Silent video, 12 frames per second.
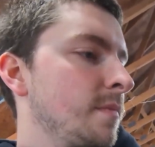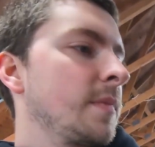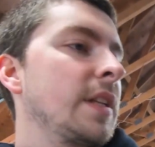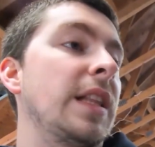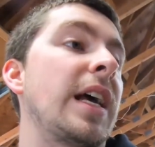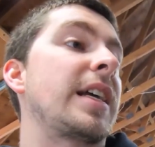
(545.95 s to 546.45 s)

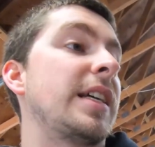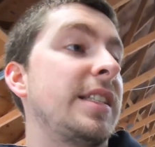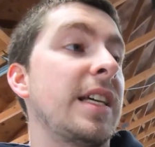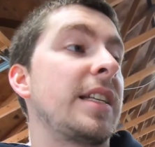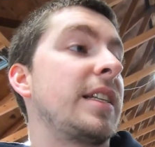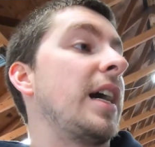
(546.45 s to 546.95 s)
Like I
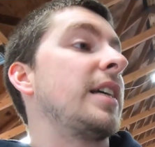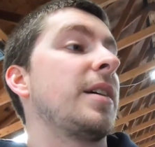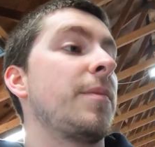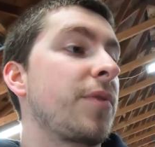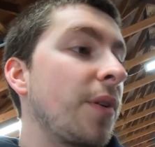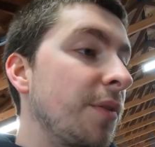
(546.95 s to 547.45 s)
said, guys,
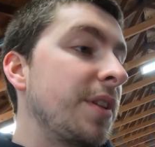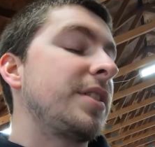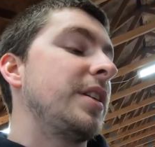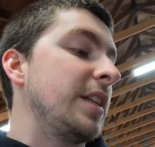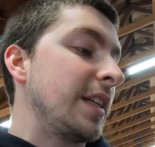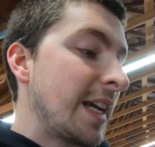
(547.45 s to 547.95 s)
I'm throwing this
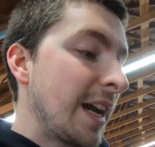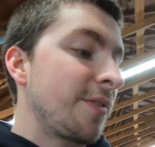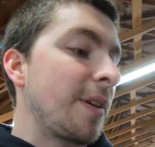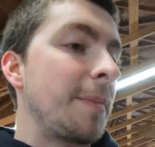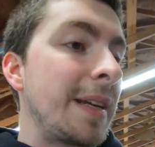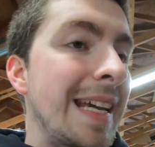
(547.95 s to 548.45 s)
thing
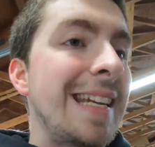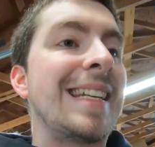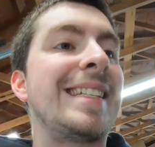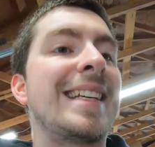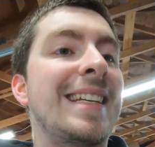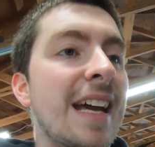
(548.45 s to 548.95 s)
together. I'm getting
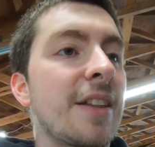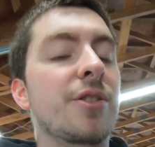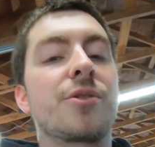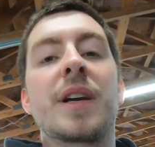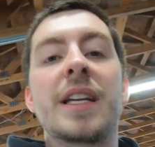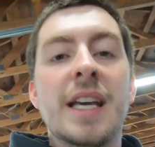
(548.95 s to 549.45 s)
it together
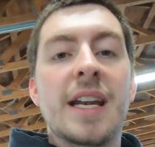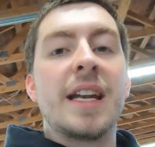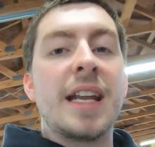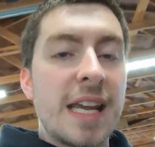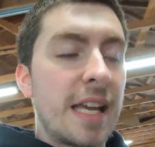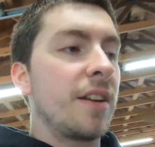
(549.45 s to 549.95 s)
so I can get it
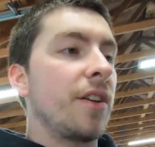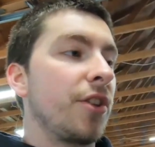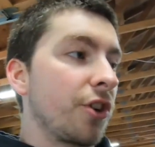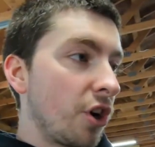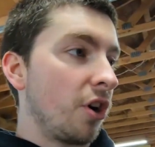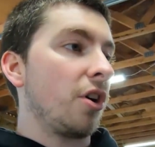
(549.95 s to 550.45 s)
in
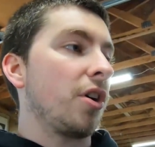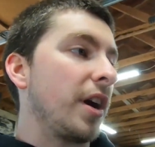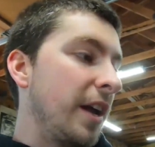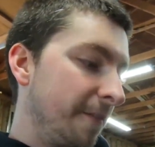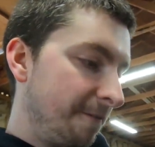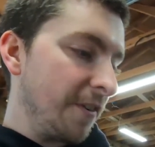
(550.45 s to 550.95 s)
the car
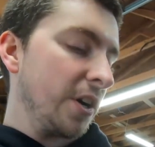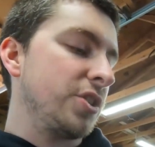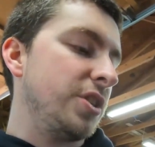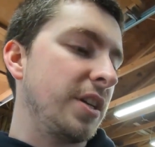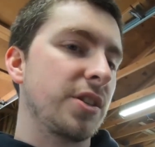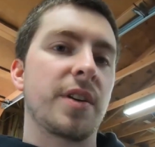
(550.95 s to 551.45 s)
and
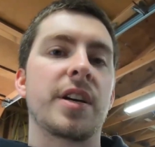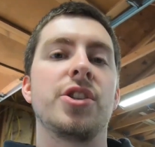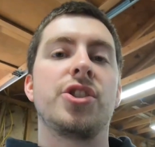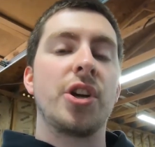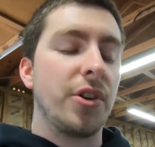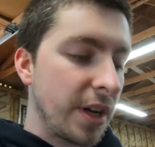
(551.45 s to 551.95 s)
functioning so I can
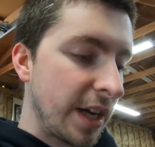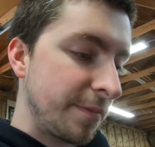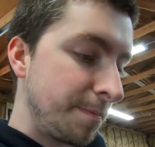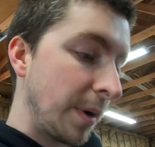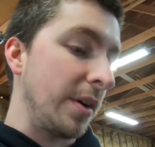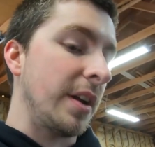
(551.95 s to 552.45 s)
show you guys
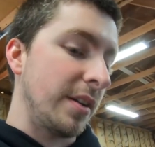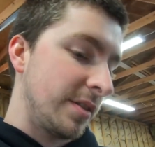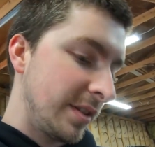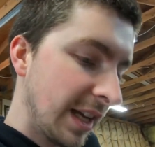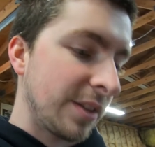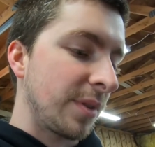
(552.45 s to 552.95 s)
burnouts.
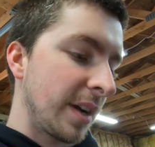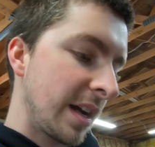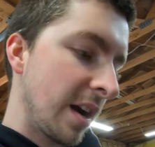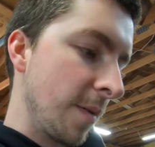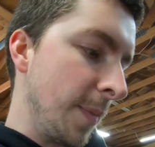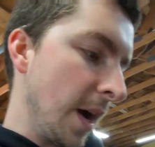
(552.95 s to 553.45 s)
That's what I
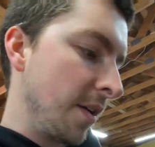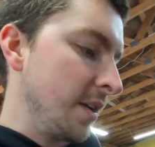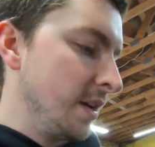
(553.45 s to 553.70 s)
care about.